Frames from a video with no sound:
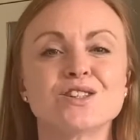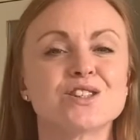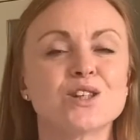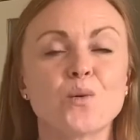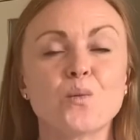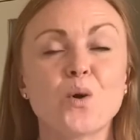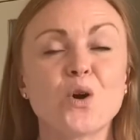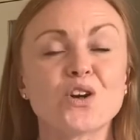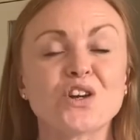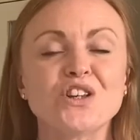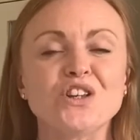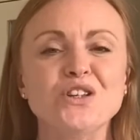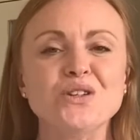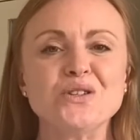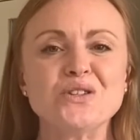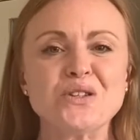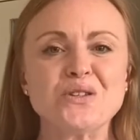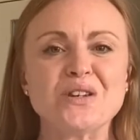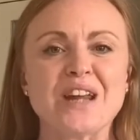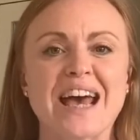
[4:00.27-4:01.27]
what can you
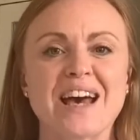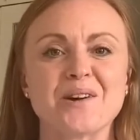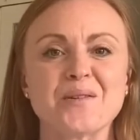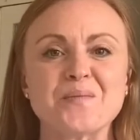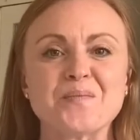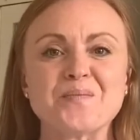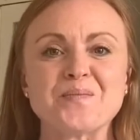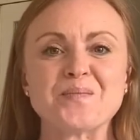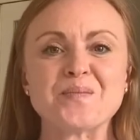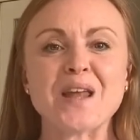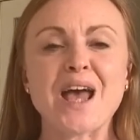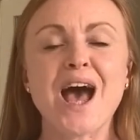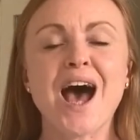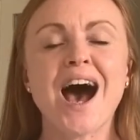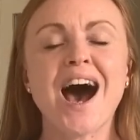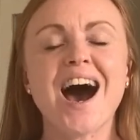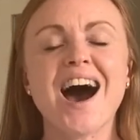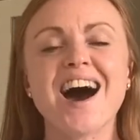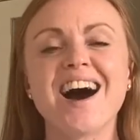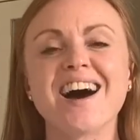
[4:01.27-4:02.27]
do now?
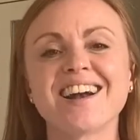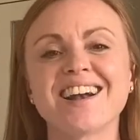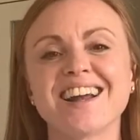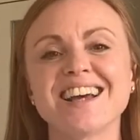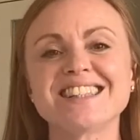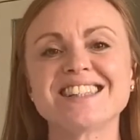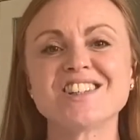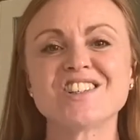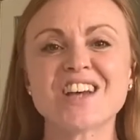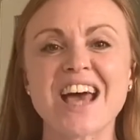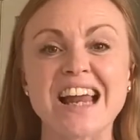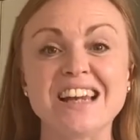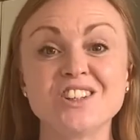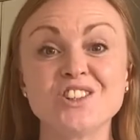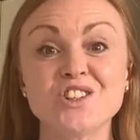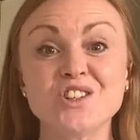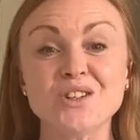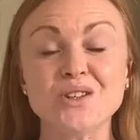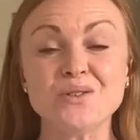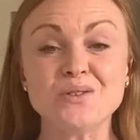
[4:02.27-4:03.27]
I'd like to
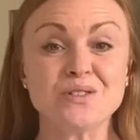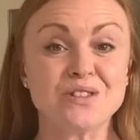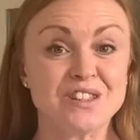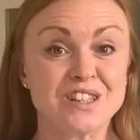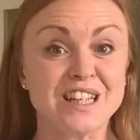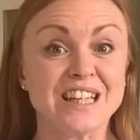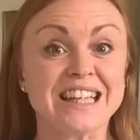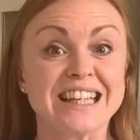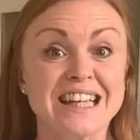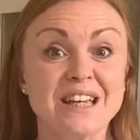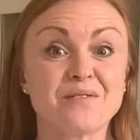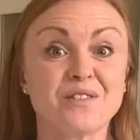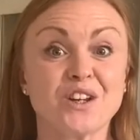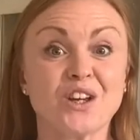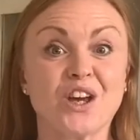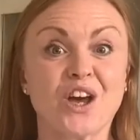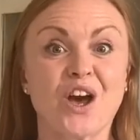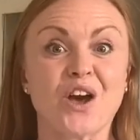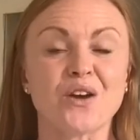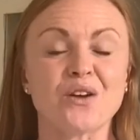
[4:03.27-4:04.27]
challenge you to give it a
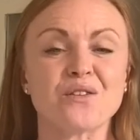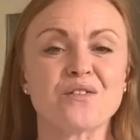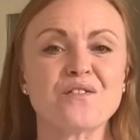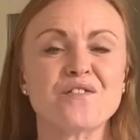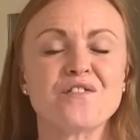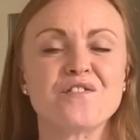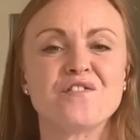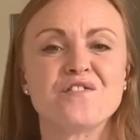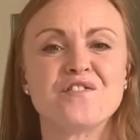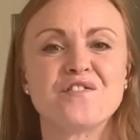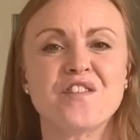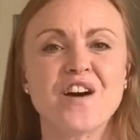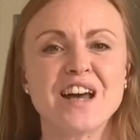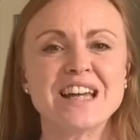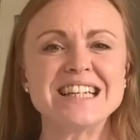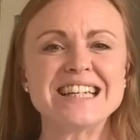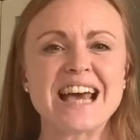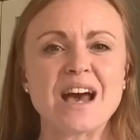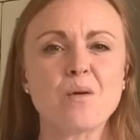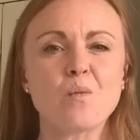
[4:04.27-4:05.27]
go.
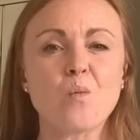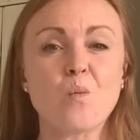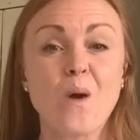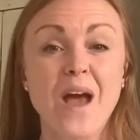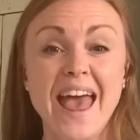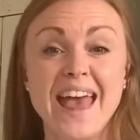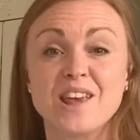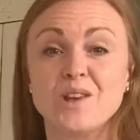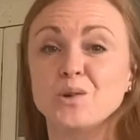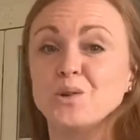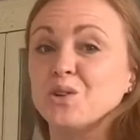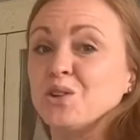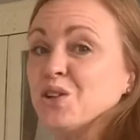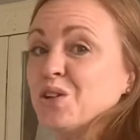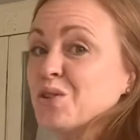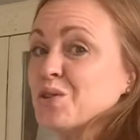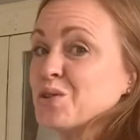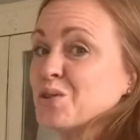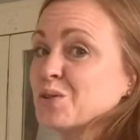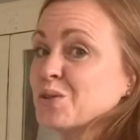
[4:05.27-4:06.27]
Find out where your
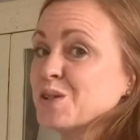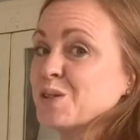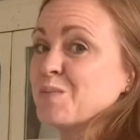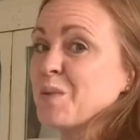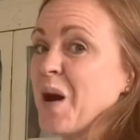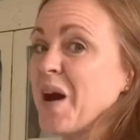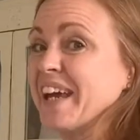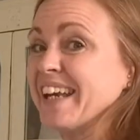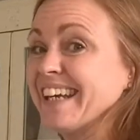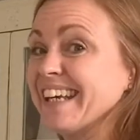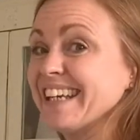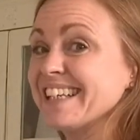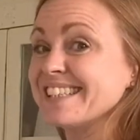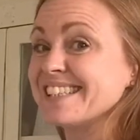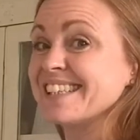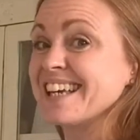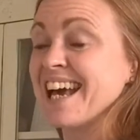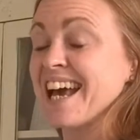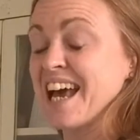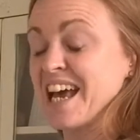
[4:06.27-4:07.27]
neutral spine is.
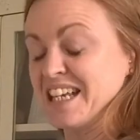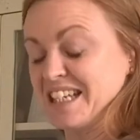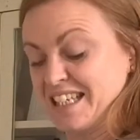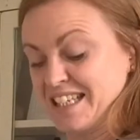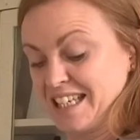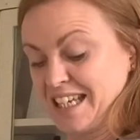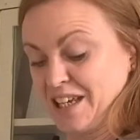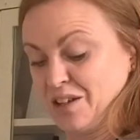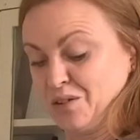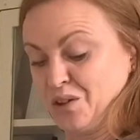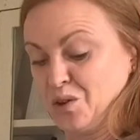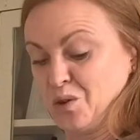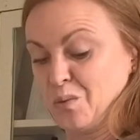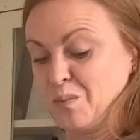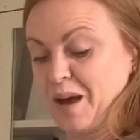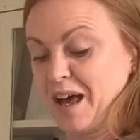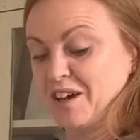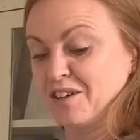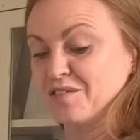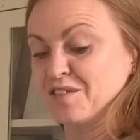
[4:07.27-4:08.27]
Tilt your
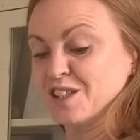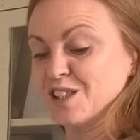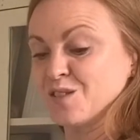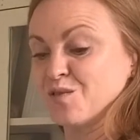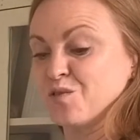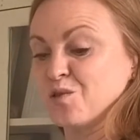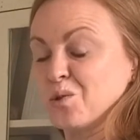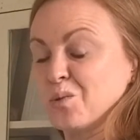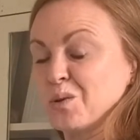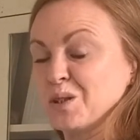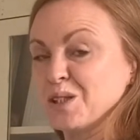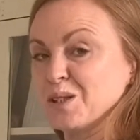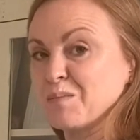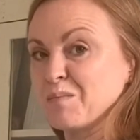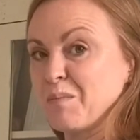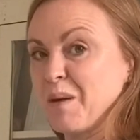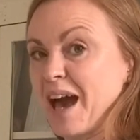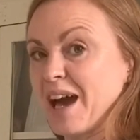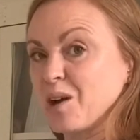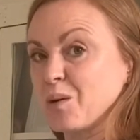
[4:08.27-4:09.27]
pelvis forwards
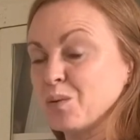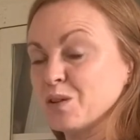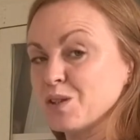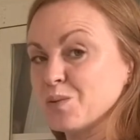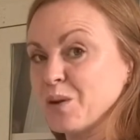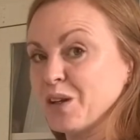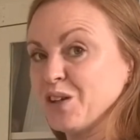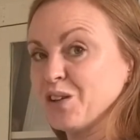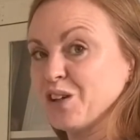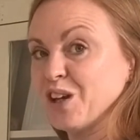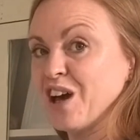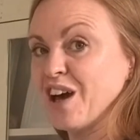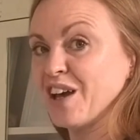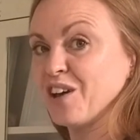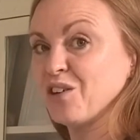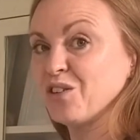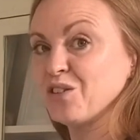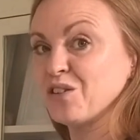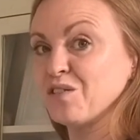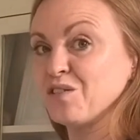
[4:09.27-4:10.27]
and backwards when you're lying
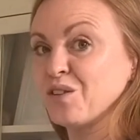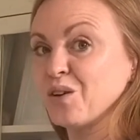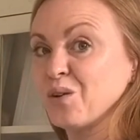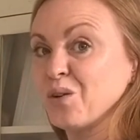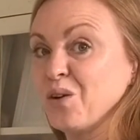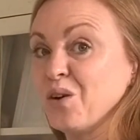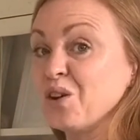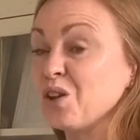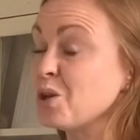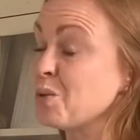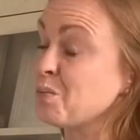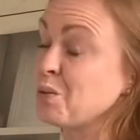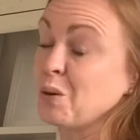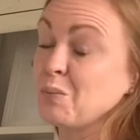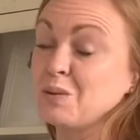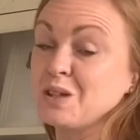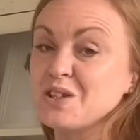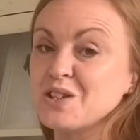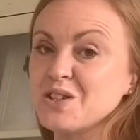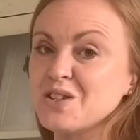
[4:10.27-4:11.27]
on the floor. You
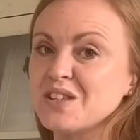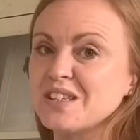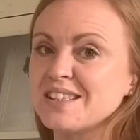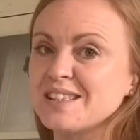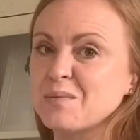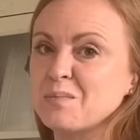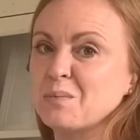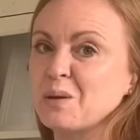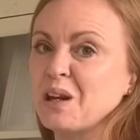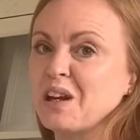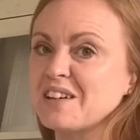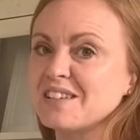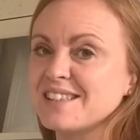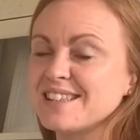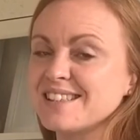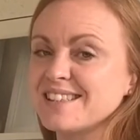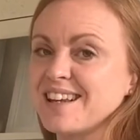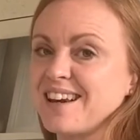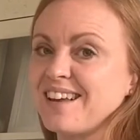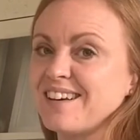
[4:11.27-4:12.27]
probably do this in
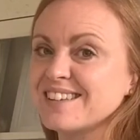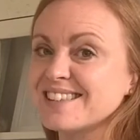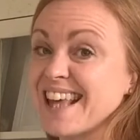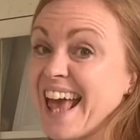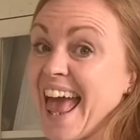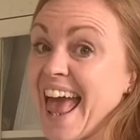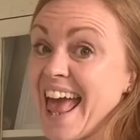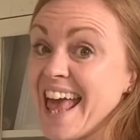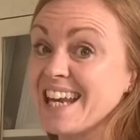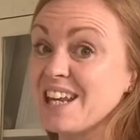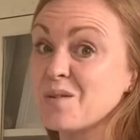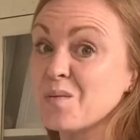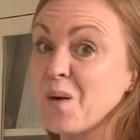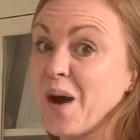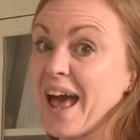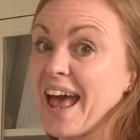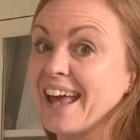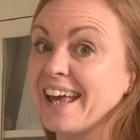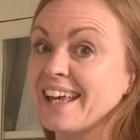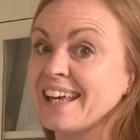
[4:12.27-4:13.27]
Pilates class
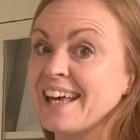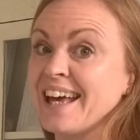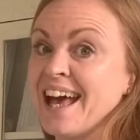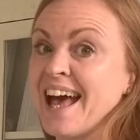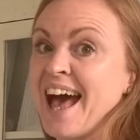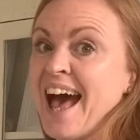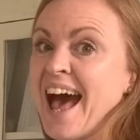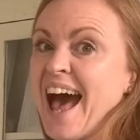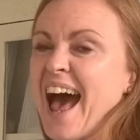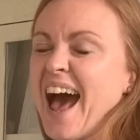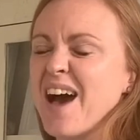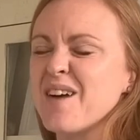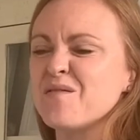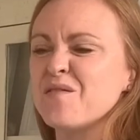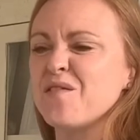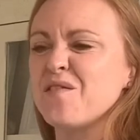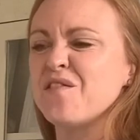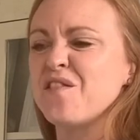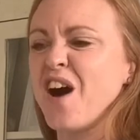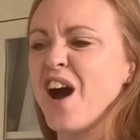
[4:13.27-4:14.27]
anyway. And
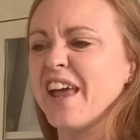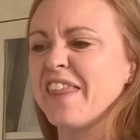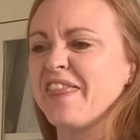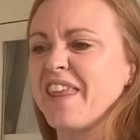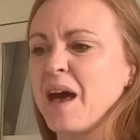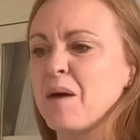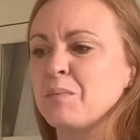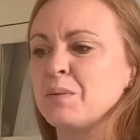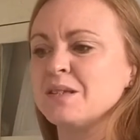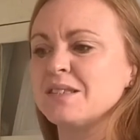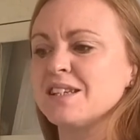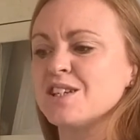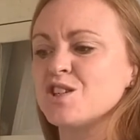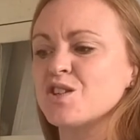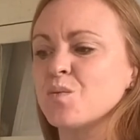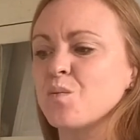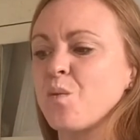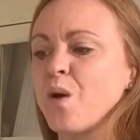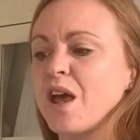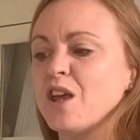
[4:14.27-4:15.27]
find that
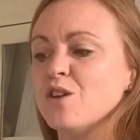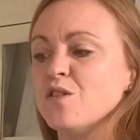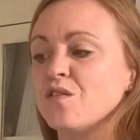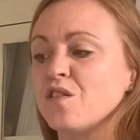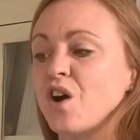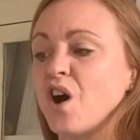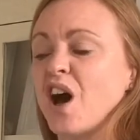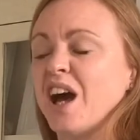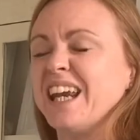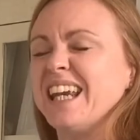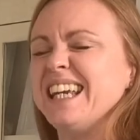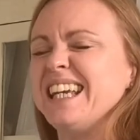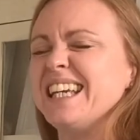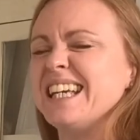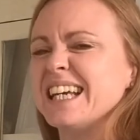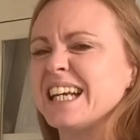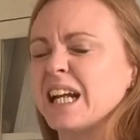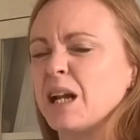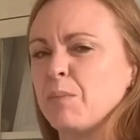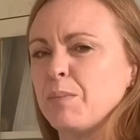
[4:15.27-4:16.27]
position where you've got a
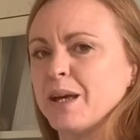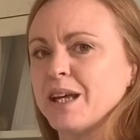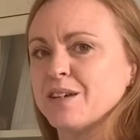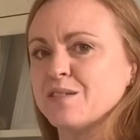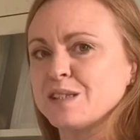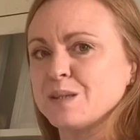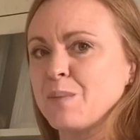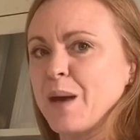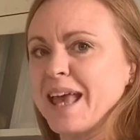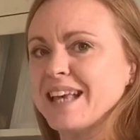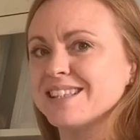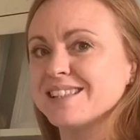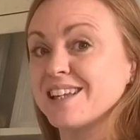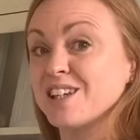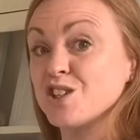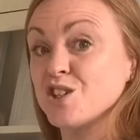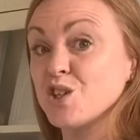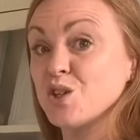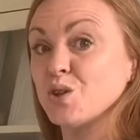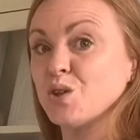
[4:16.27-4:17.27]
little bit of space
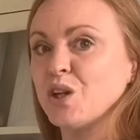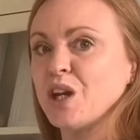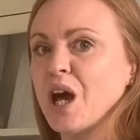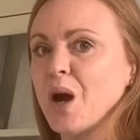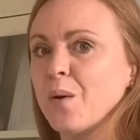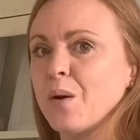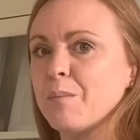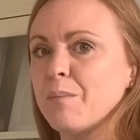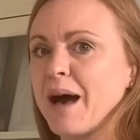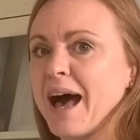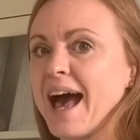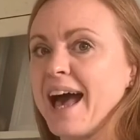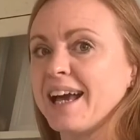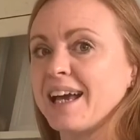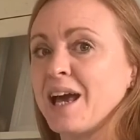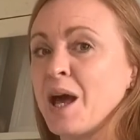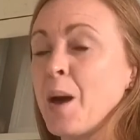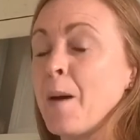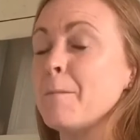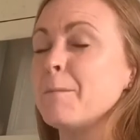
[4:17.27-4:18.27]
under your lower
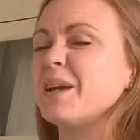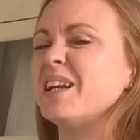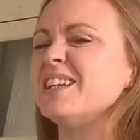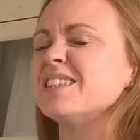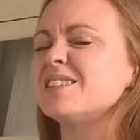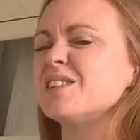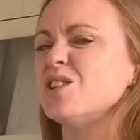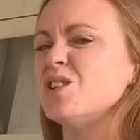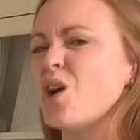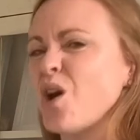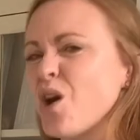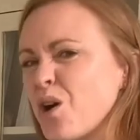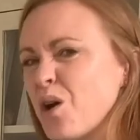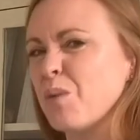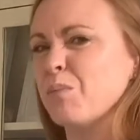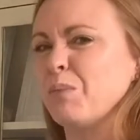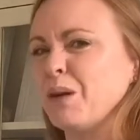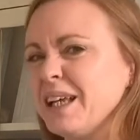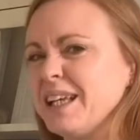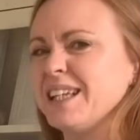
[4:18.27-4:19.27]
back, but it's not
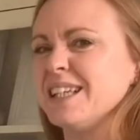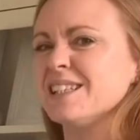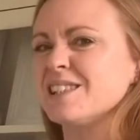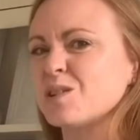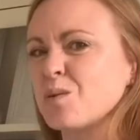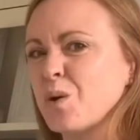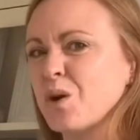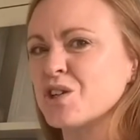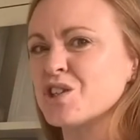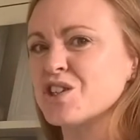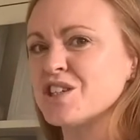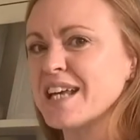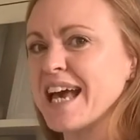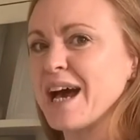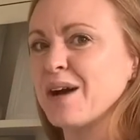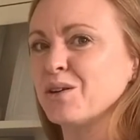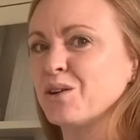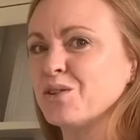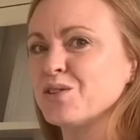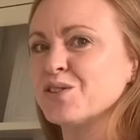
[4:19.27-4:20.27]
completely squashed
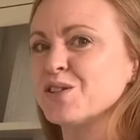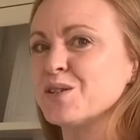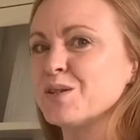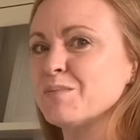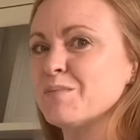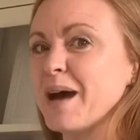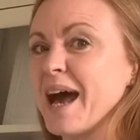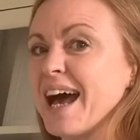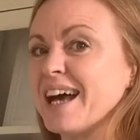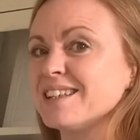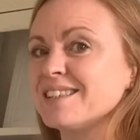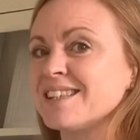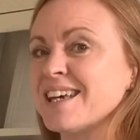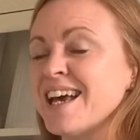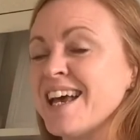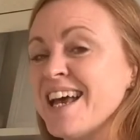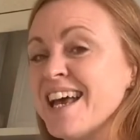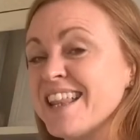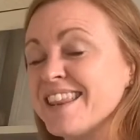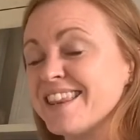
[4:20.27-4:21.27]
down onto the mat.
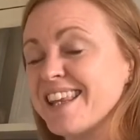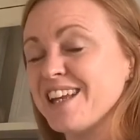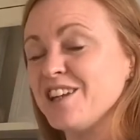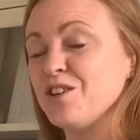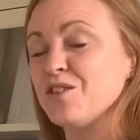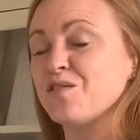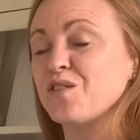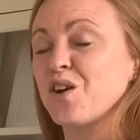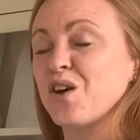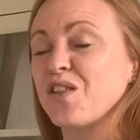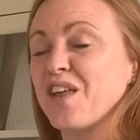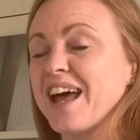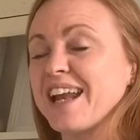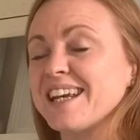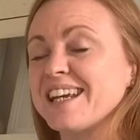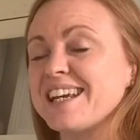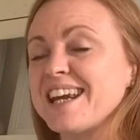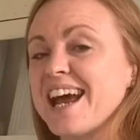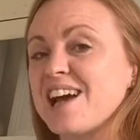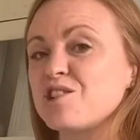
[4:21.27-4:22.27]
Then you've got that
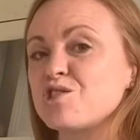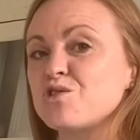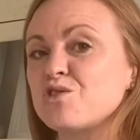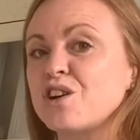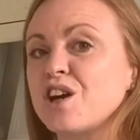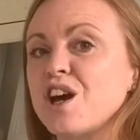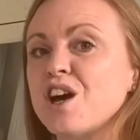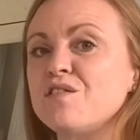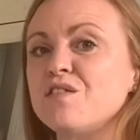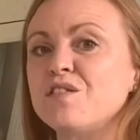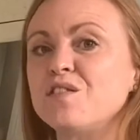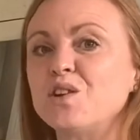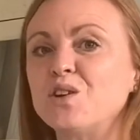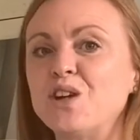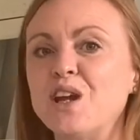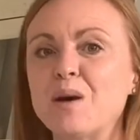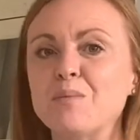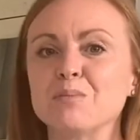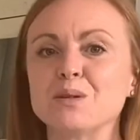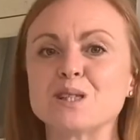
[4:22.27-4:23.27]
natural curve of your
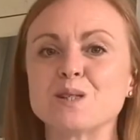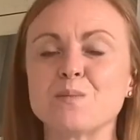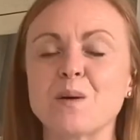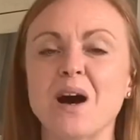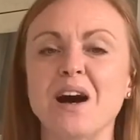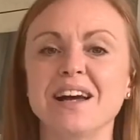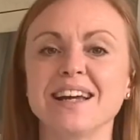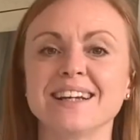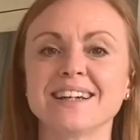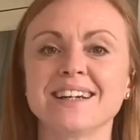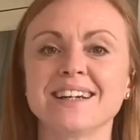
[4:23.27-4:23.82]
lumbar spine.